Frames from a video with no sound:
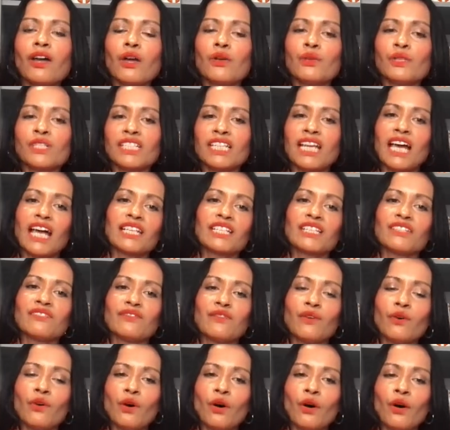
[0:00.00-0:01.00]
stands
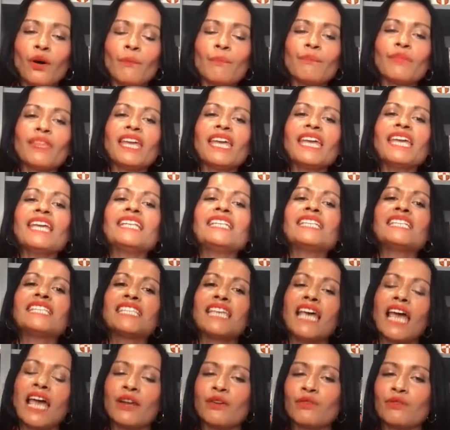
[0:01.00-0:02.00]
for,
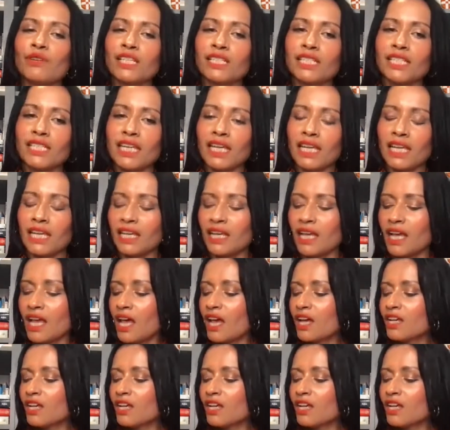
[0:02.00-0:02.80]
integrity.